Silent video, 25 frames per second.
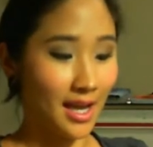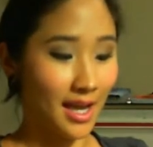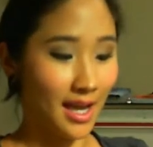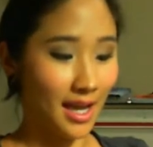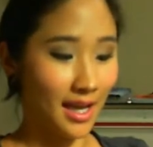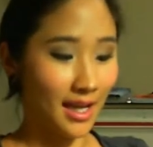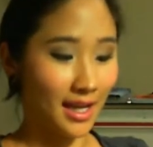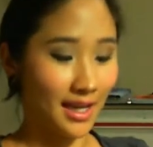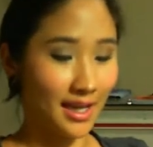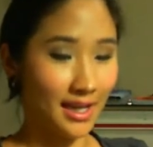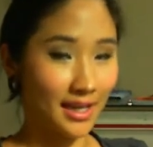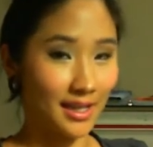
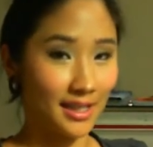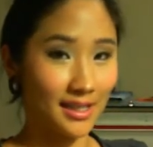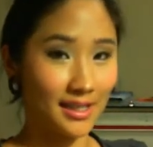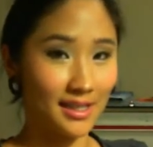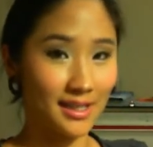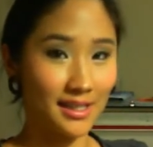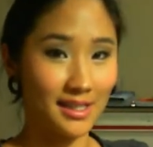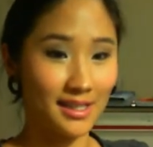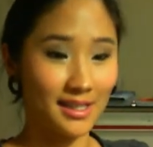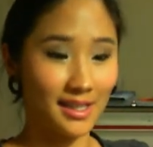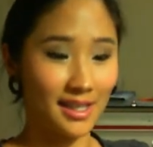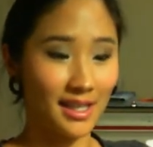
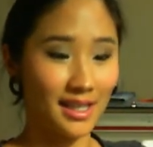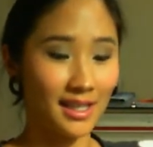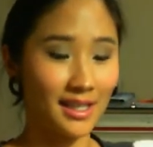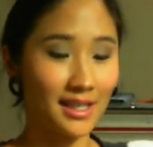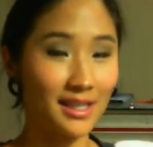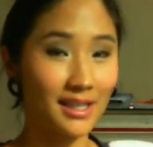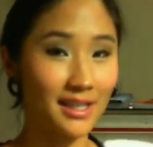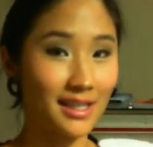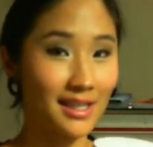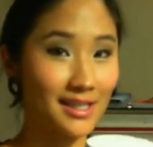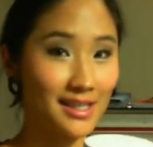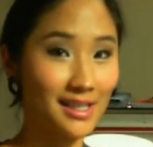and it
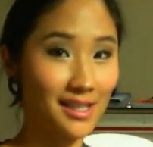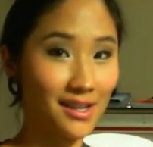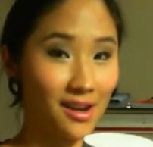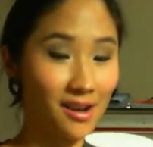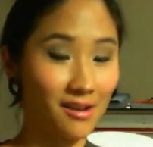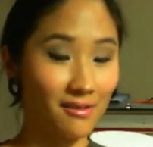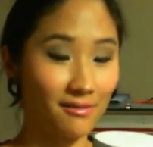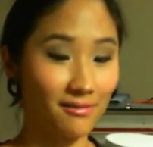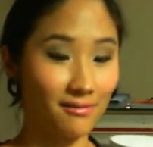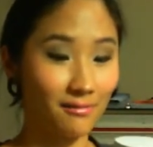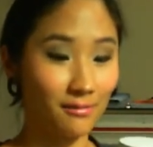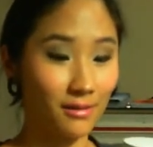cleans it
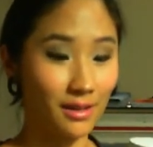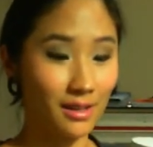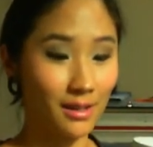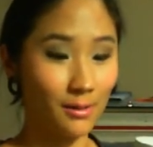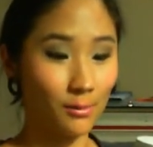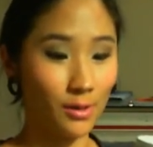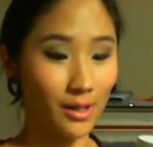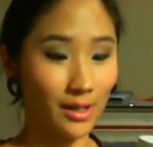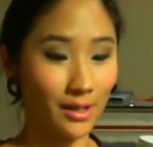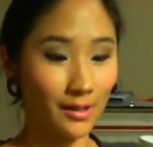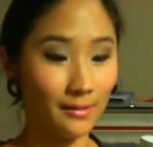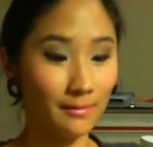off really
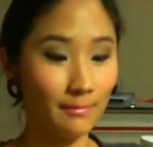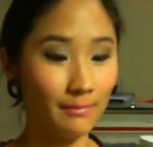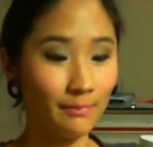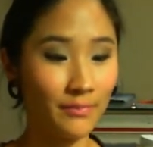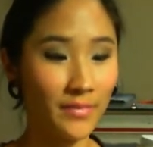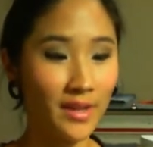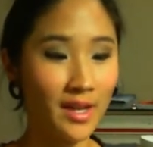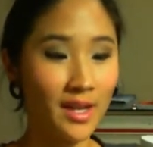well.